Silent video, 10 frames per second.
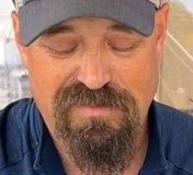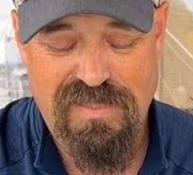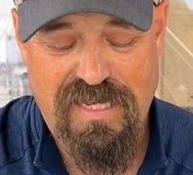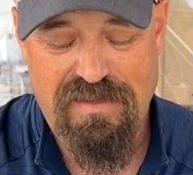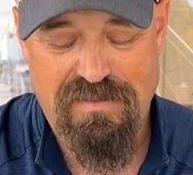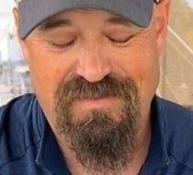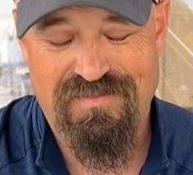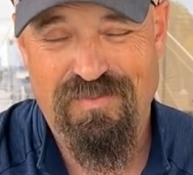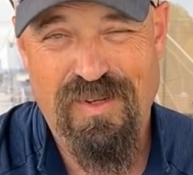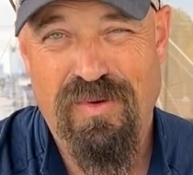And
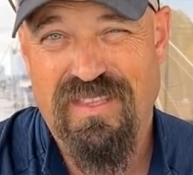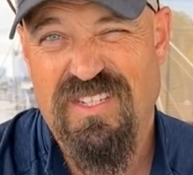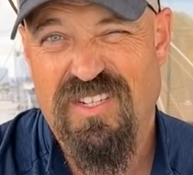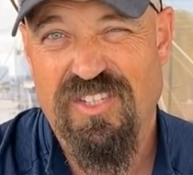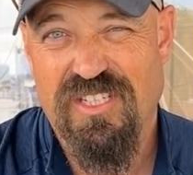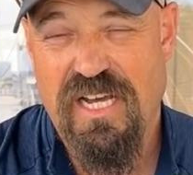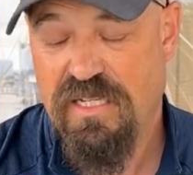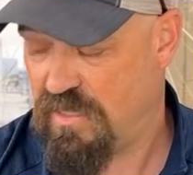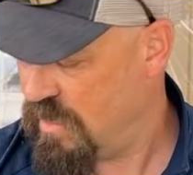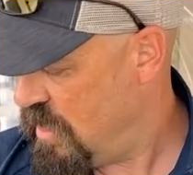we want this to look
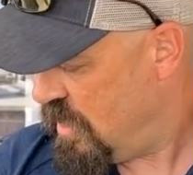nice.